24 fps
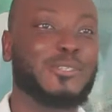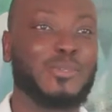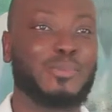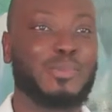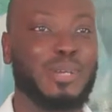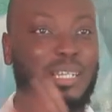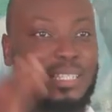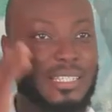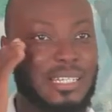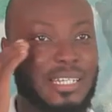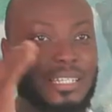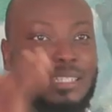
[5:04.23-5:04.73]
to
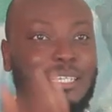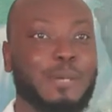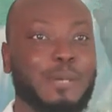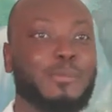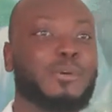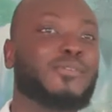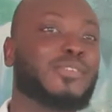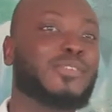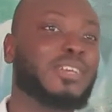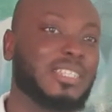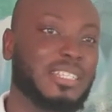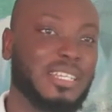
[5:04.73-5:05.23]
match that type
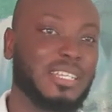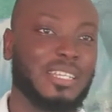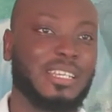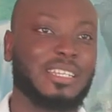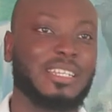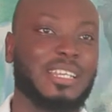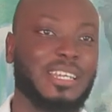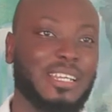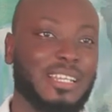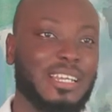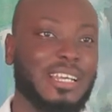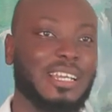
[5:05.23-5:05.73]
of
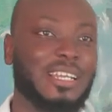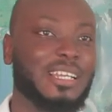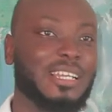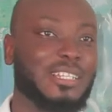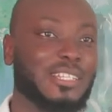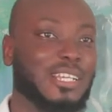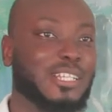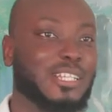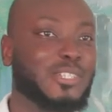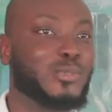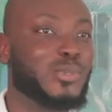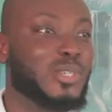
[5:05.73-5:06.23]
intellect that, uh,
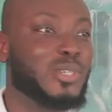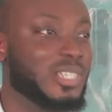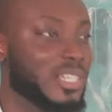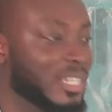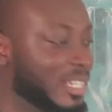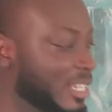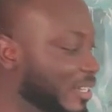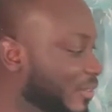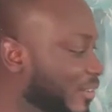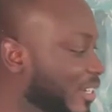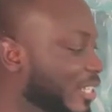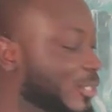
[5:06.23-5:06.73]
at, at which and
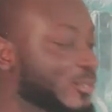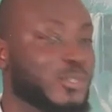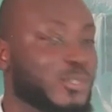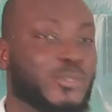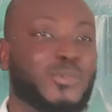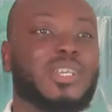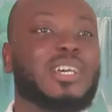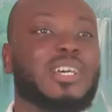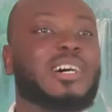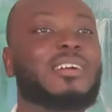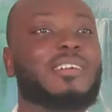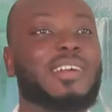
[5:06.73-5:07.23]
uh, level at
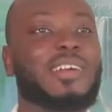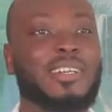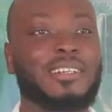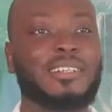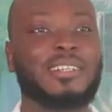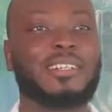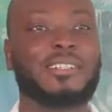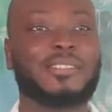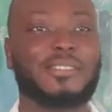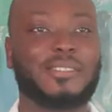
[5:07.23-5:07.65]
which we are right now.